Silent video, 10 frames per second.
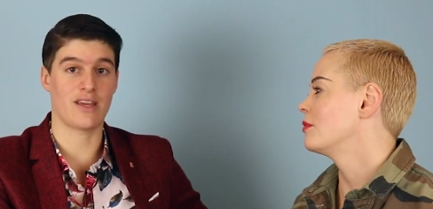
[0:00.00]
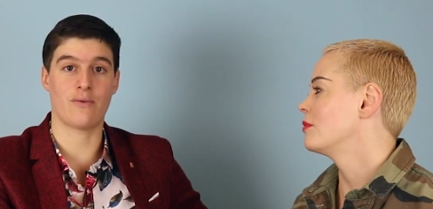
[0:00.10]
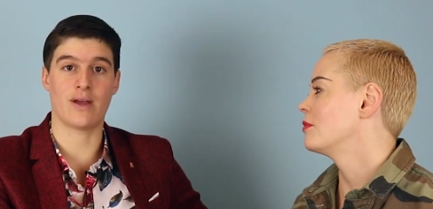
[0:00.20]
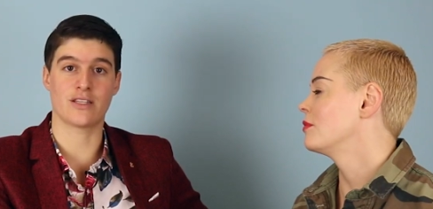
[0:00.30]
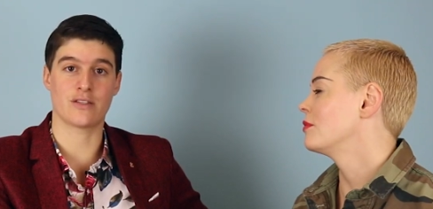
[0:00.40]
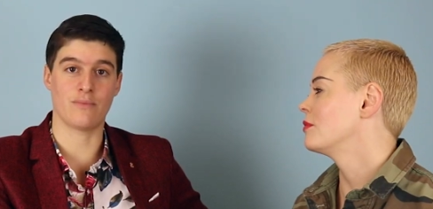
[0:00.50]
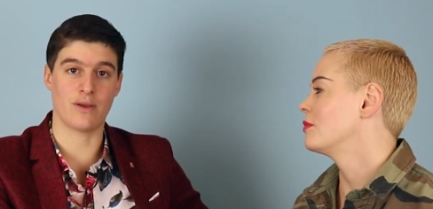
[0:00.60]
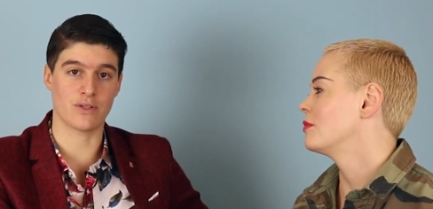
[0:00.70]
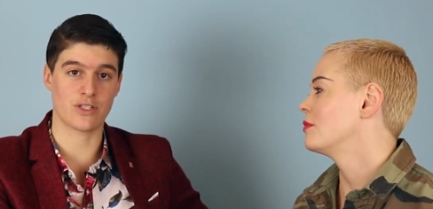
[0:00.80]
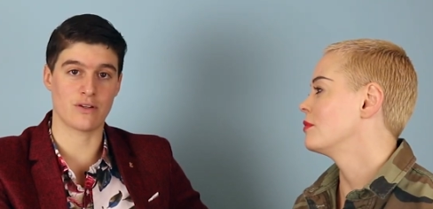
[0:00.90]
Speaker 1: they went to
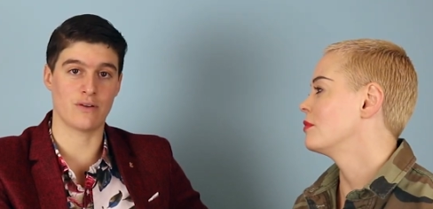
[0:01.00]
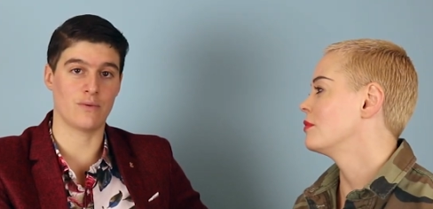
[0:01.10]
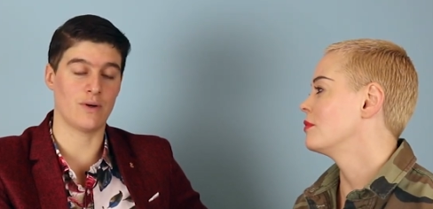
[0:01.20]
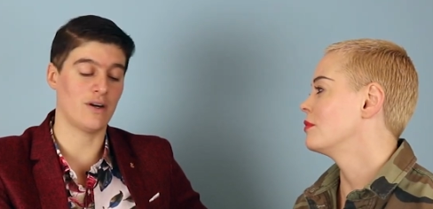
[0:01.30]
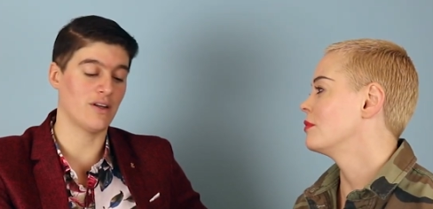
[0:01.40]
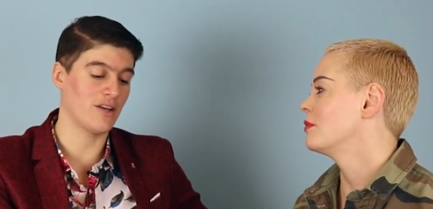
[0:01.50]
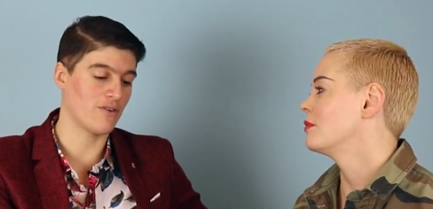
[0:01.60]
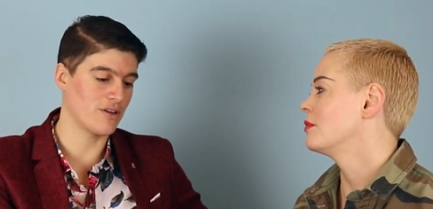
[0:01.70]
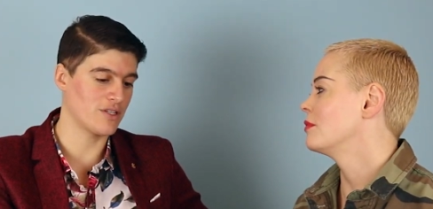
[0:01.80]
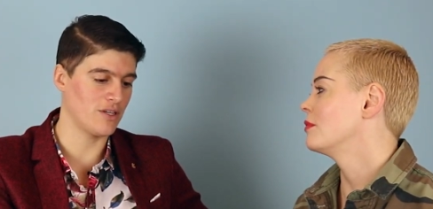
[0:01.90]
meet with Stonewall
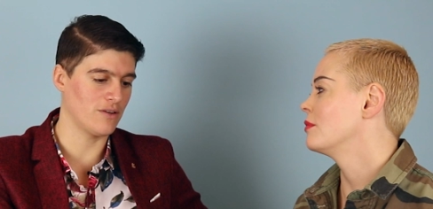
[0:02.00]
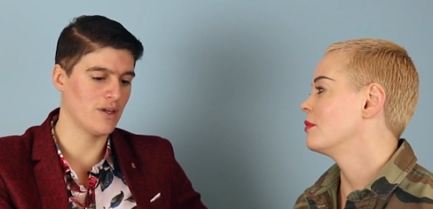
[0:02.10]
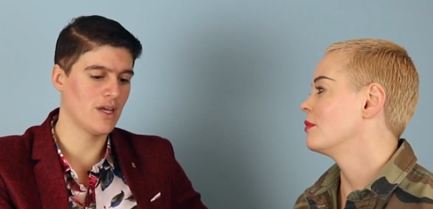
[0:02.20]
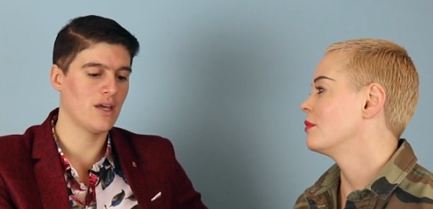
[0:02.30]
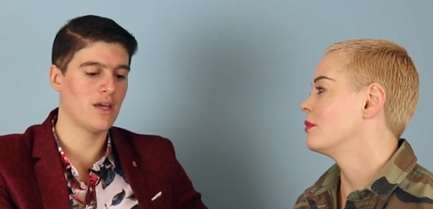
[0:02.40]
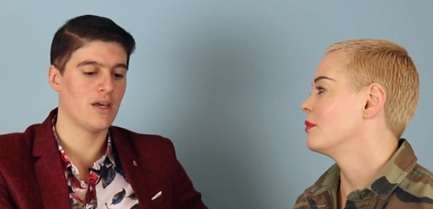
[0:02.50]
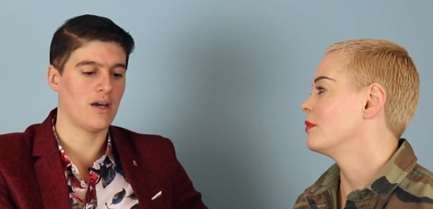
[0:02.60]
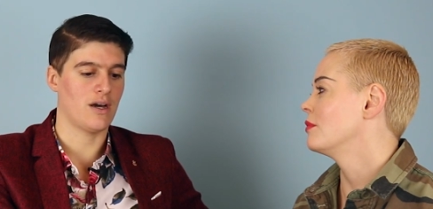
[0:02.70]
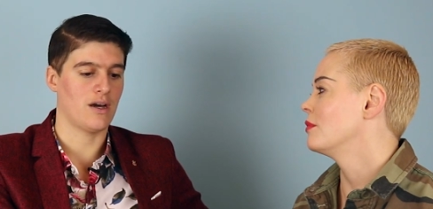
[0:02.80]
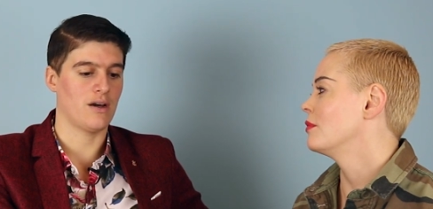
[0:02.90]
in order to
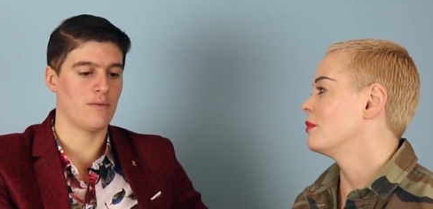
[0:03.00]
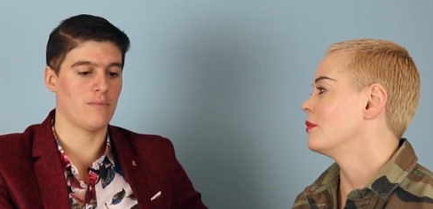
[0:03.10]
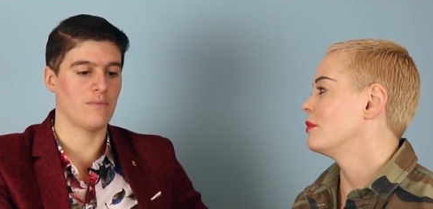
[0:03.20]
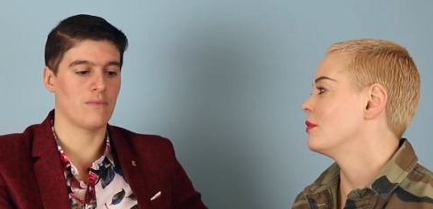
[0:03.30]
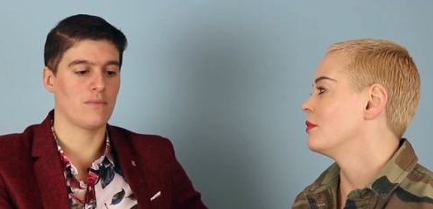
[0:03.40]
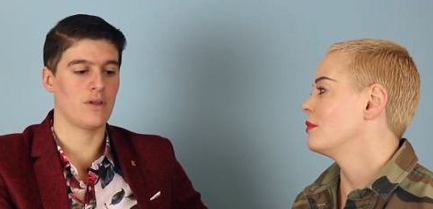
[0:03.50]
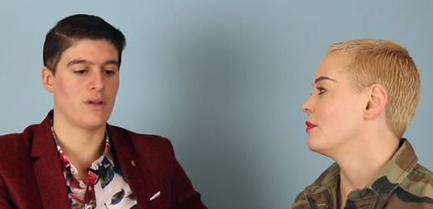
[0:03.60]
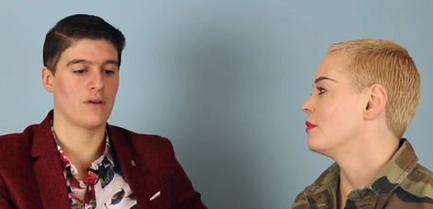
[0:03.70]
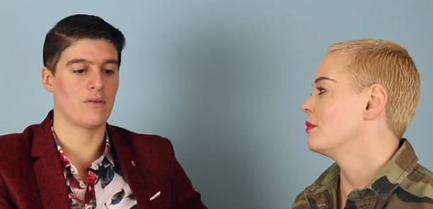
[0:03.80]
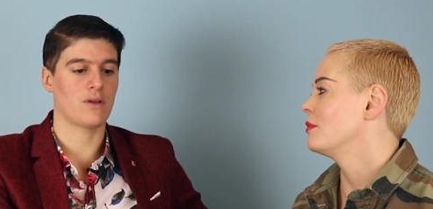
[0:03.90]
um,
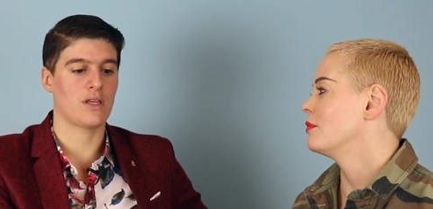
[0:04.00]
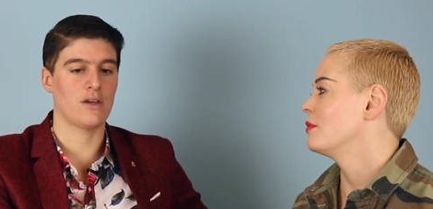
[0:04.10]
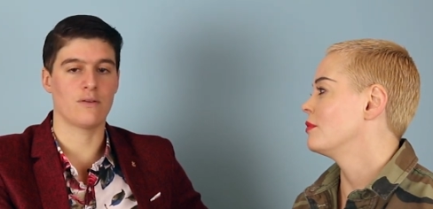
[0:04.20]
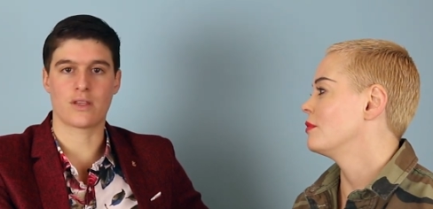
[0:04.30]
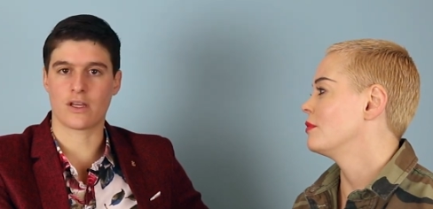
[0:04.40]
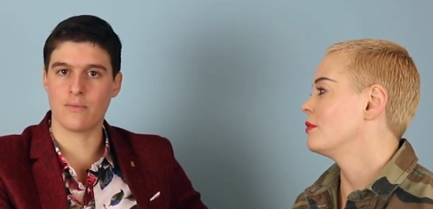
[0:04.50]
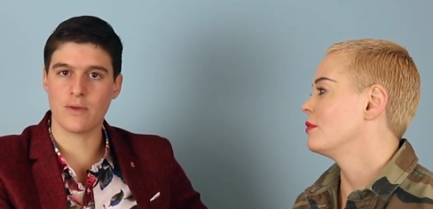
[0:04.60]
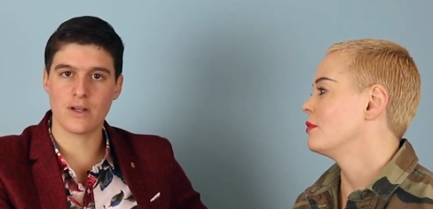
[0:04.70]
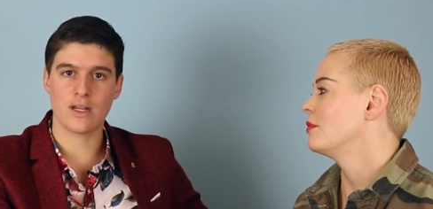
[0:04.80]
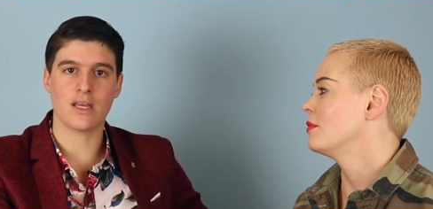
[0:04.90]
you know, heal with the
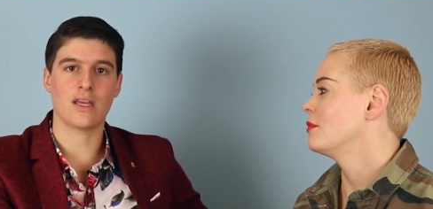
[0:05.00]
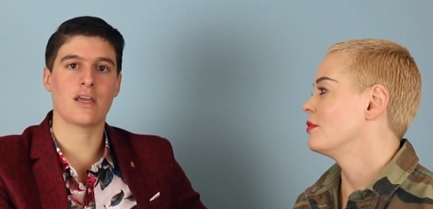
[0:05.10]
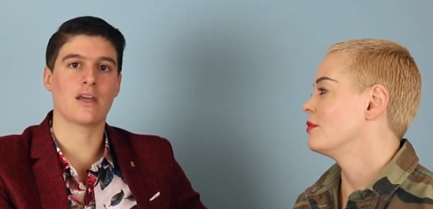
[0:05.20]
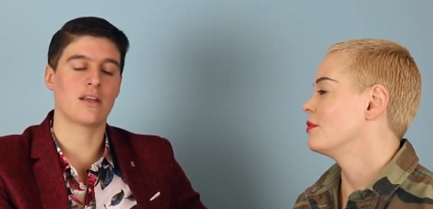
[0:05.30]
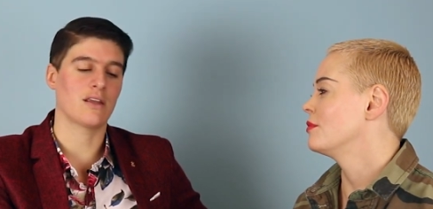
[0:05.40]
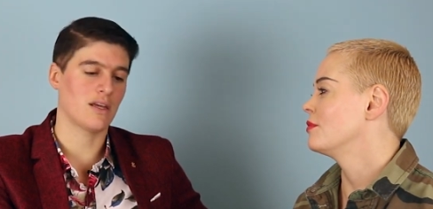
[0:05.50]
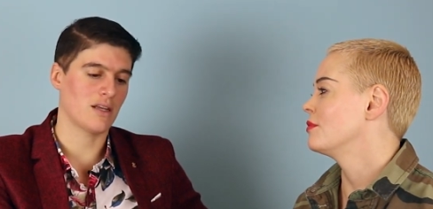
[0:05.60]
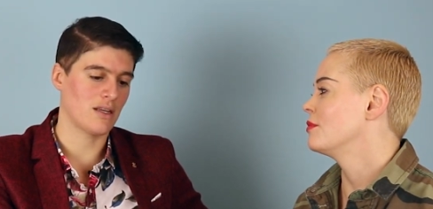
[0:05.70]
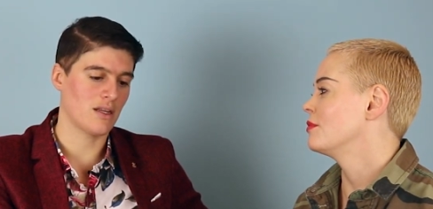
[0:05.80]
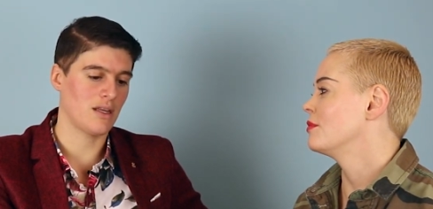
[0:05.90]
community and,
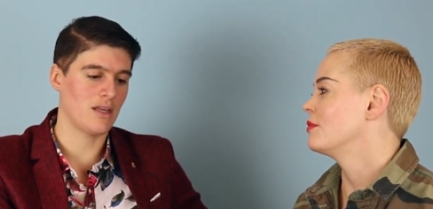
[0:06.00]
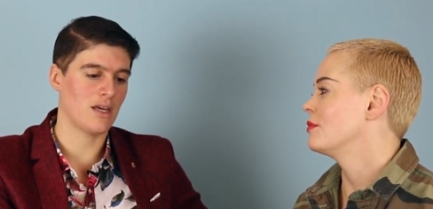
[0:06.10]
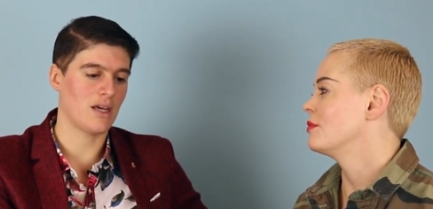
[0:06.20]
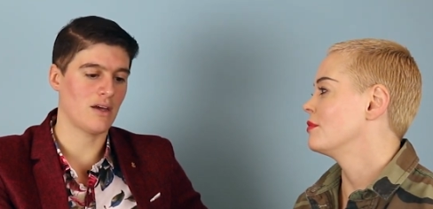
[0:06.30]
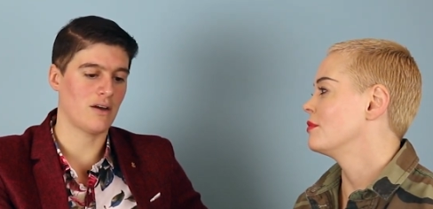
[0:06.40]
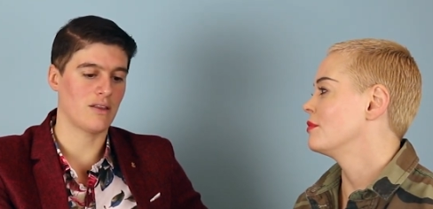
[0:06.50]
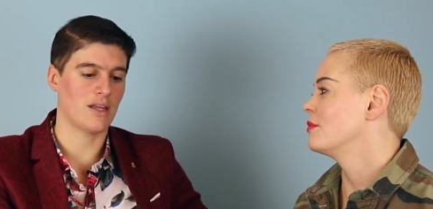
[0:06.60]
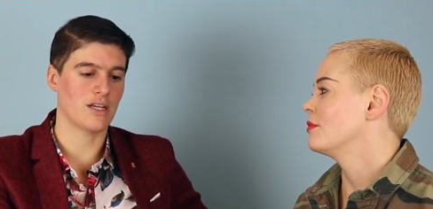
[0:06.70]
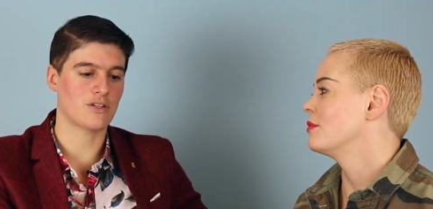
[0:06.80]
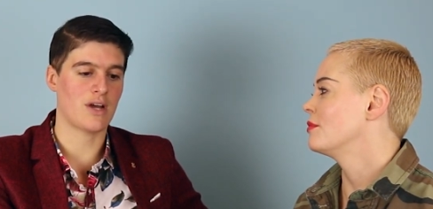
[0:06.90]
and get
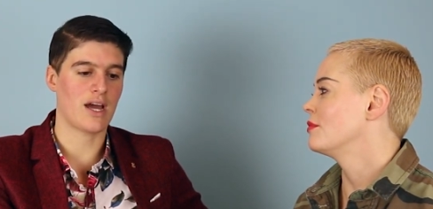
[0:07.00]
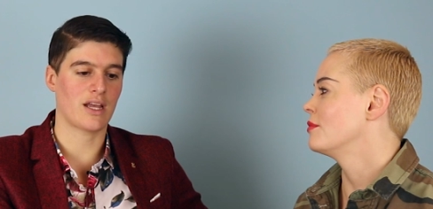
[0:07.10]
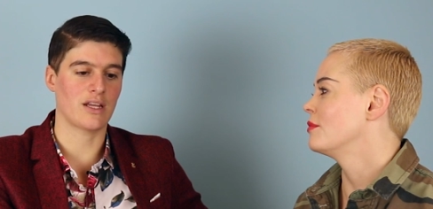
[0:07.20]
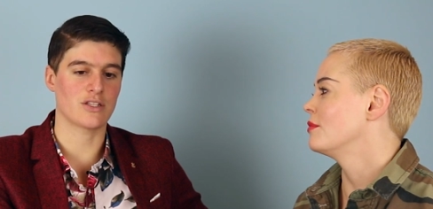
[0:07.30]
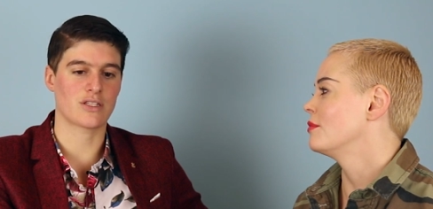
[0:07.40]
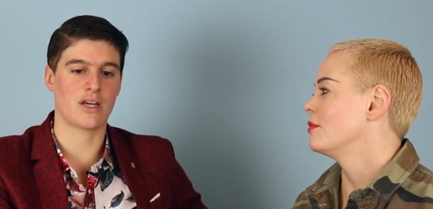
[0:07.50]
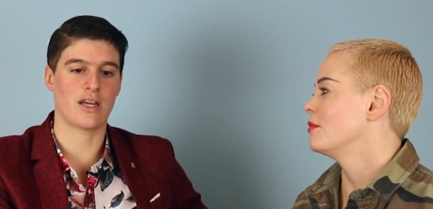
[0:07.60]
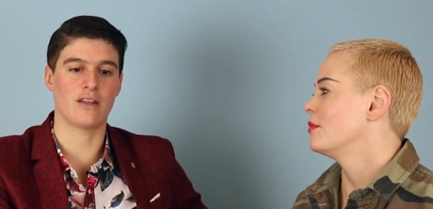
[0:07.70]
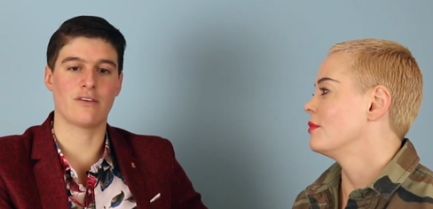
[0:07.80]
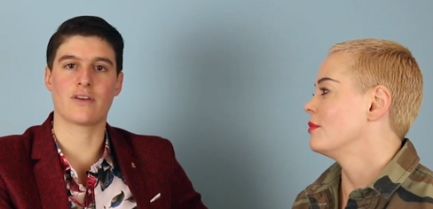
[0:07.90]
on that track and just
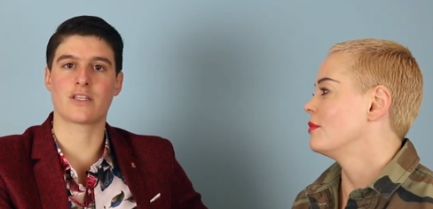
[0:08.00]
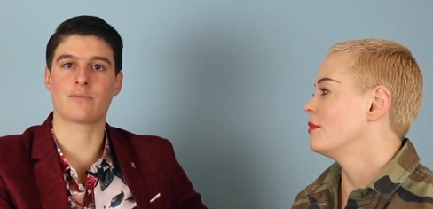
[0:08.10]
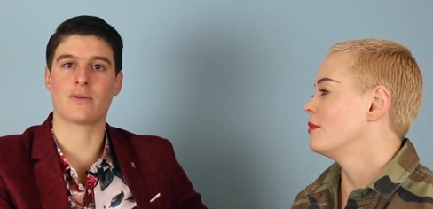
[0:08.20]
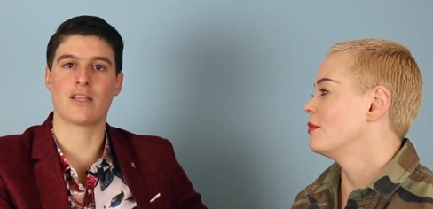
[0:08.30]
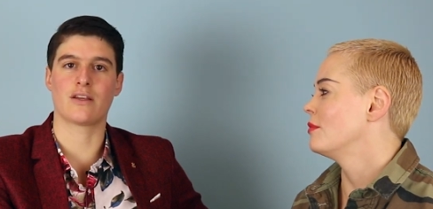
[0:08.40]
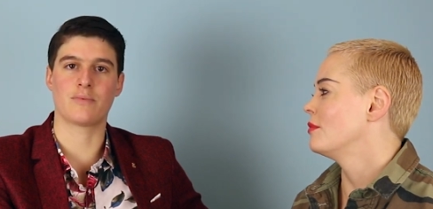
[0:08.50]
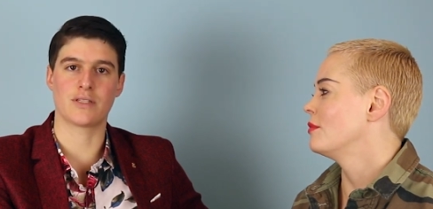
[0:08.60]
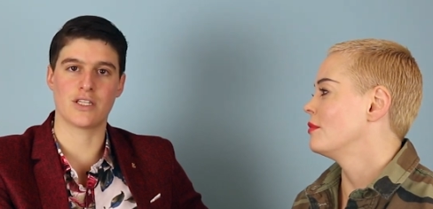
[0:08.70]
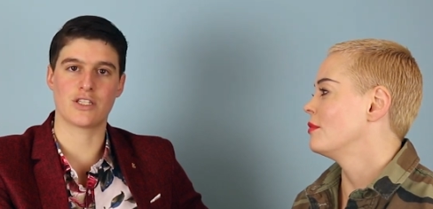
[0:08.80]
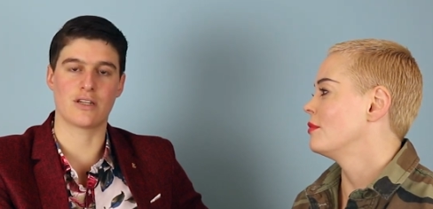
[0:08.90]
kind of explain their
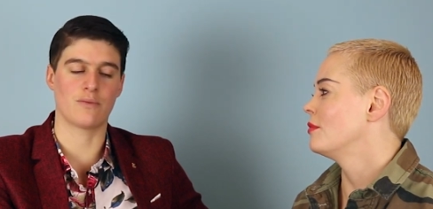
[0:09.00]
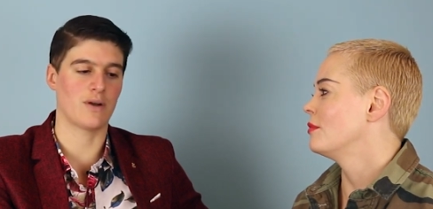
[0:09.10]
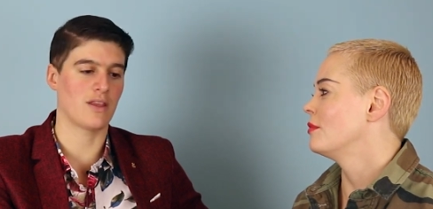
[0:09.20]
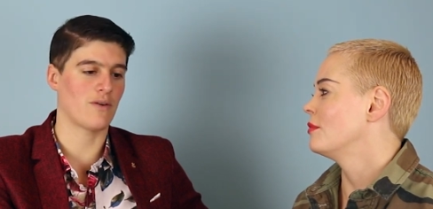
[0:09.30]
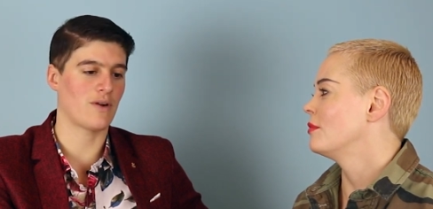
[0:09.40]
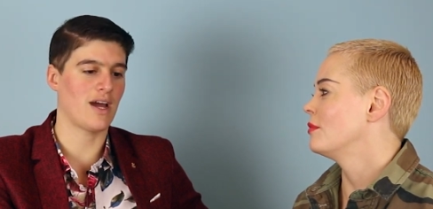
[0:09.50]
position and where they were